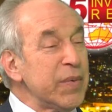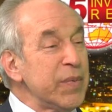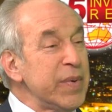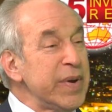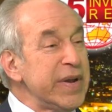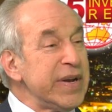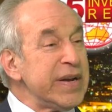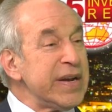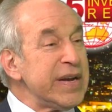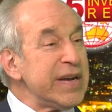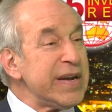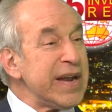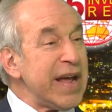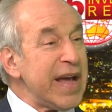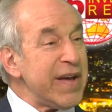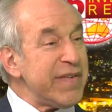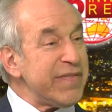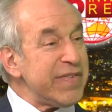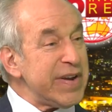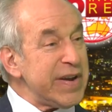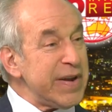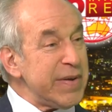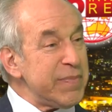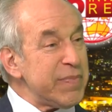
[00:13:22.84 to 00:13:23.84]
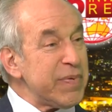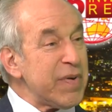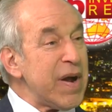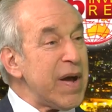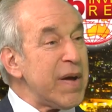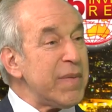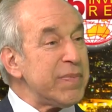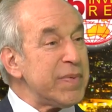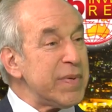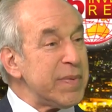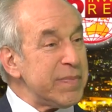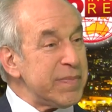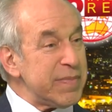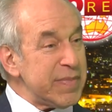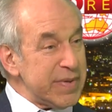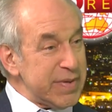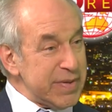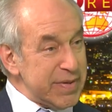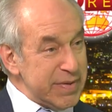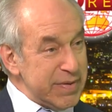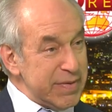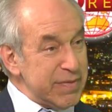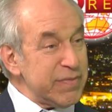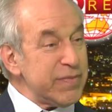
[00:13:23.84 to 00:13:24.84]
didn't have any problem
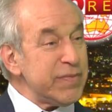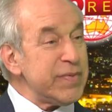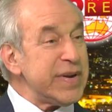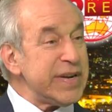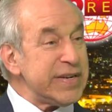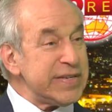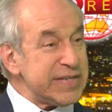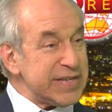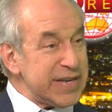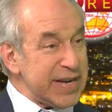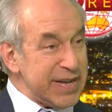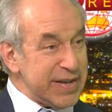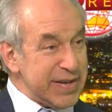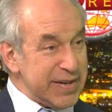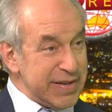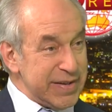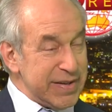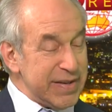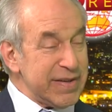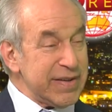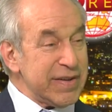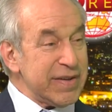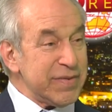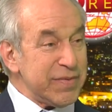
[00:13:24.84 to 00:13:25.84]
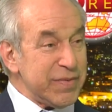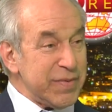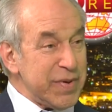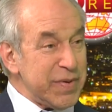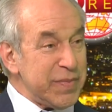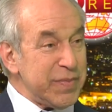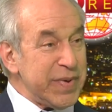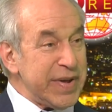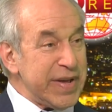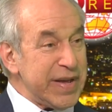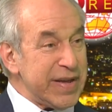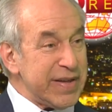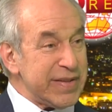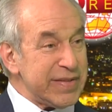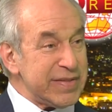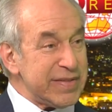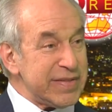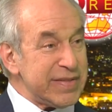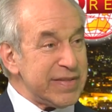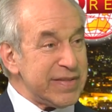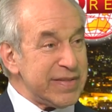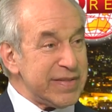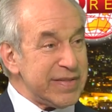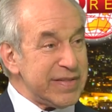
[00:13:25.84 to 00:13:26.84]
reaching when we hit
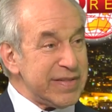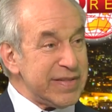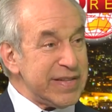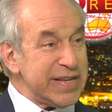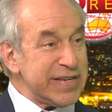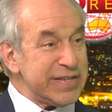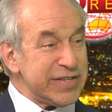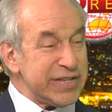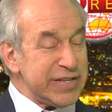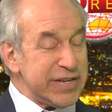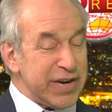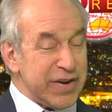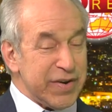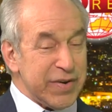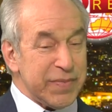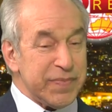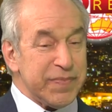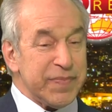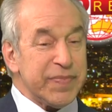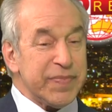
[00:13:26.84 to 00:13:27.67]
this year,